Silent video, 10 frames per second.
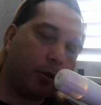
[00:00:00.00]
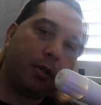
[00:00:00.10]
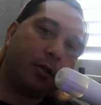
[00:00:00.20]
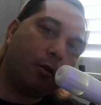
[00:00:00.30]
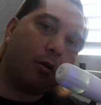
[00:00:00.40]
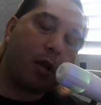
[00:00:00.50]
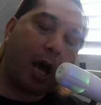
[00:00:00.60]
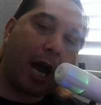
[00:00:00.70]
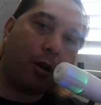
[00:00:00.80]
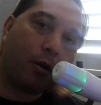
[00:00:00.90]
you're still going to
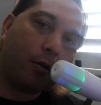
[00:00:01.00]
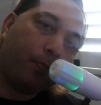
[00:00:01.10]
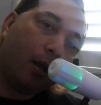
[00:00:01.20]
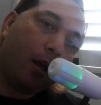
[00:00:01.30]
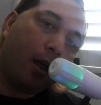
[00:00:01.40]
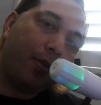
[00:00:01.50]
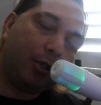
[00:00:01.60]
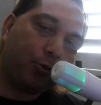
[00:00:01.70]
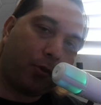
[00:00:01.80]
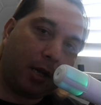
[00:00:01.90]
hire
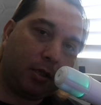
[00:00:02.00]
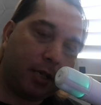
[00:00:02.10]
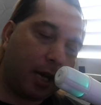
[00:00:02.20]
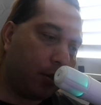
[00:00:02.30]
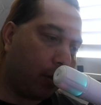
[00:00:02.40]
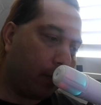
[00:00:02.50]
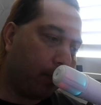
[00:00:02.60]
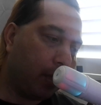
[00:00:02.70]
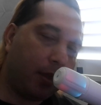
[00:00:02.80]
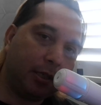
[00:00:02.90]
these transgender
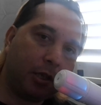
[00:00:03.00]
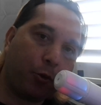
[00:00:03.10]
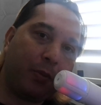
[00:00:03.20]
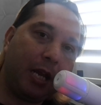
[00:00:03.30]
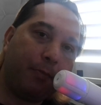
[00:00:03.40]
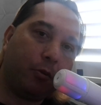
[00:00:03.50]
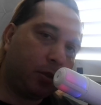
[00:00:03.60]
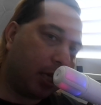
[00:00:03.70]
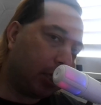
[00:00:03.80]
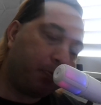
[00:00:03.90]
and these other people
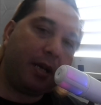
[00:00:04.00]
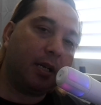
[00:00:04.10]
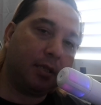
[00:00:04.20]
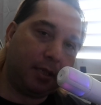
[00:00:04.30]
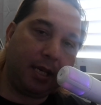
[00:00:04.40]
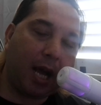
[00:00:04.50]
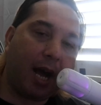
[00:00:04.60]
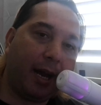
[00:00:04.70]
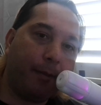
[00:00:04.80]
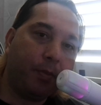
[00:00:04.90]
just because of
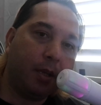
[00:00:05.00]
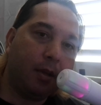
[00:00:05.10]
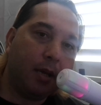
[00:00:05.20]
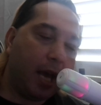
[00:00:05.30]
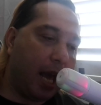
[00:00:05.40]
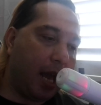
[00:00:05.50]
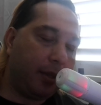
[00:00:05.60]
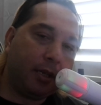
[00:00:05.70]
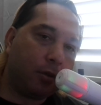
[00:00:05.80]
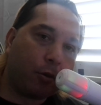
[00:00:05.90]
DEI
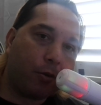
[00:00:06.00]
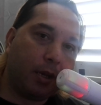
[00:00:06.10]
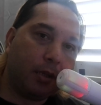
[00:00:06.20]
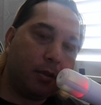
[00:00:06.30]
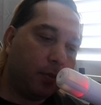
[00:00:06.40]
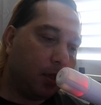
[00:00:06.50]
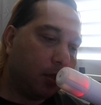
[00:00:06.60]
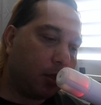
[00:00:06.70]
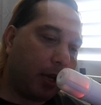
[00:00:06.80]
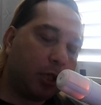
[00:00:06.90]
didn't earn it.
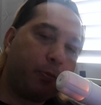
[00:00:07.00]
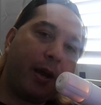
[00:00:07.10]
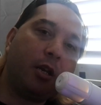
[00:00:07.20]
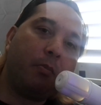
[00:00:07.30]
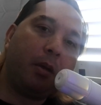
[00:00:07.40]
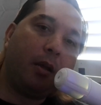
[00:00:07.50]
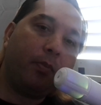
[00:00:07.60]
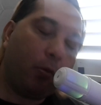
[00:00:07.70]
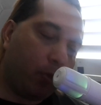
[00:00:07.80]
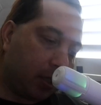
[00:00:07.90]
So explain to me
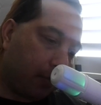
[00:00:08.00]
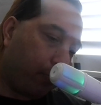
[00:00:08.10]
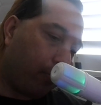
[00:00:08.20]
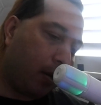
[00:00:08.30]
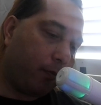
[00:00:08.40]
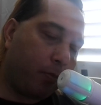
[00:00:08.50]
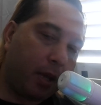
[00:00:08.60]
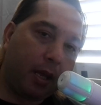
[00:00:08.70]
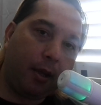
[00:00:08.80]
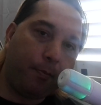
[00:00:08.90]
what's the point of
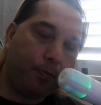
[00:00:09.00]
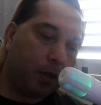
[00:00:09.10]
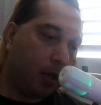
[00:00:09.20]
me